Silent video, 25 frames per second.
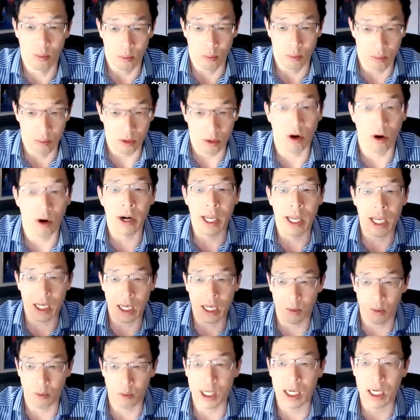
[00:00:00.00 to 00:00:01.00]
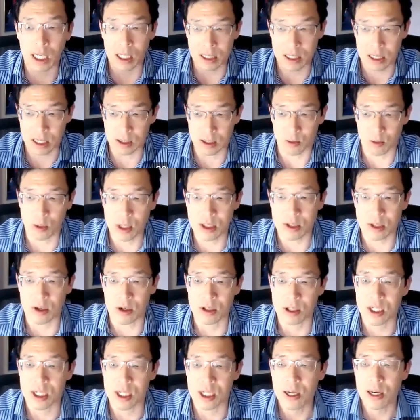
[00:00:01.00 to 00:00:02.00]
learning and readings and
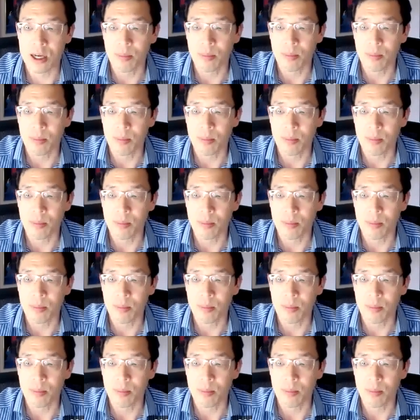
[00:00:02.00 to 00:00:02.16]
research,